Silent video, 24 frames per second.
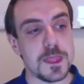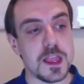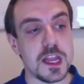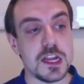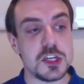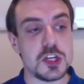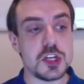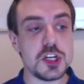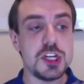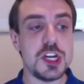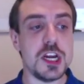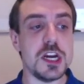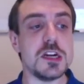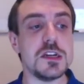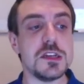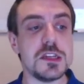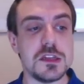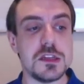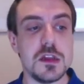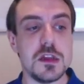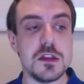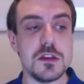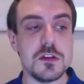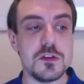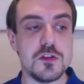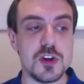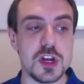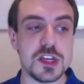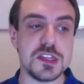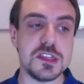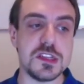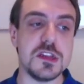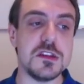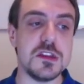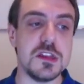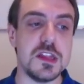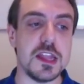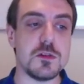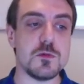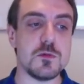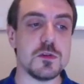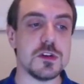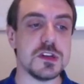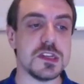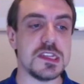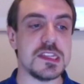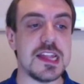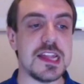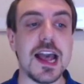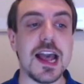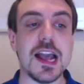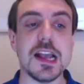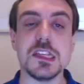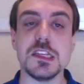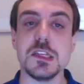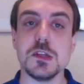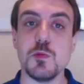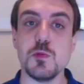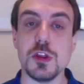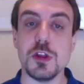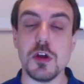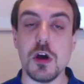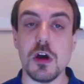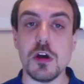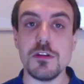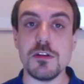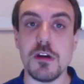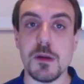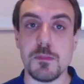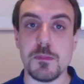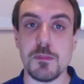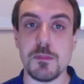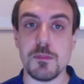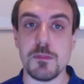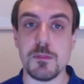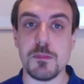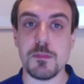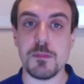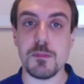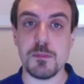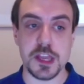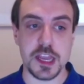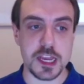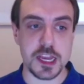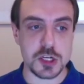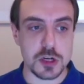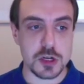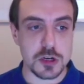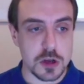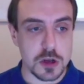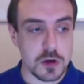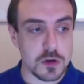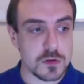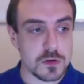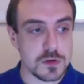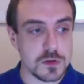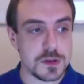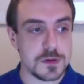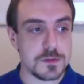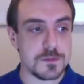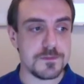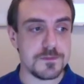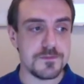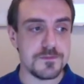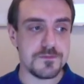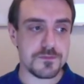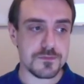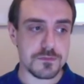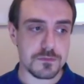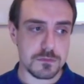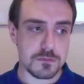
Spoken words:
It shares trusted network stacks with other application codes,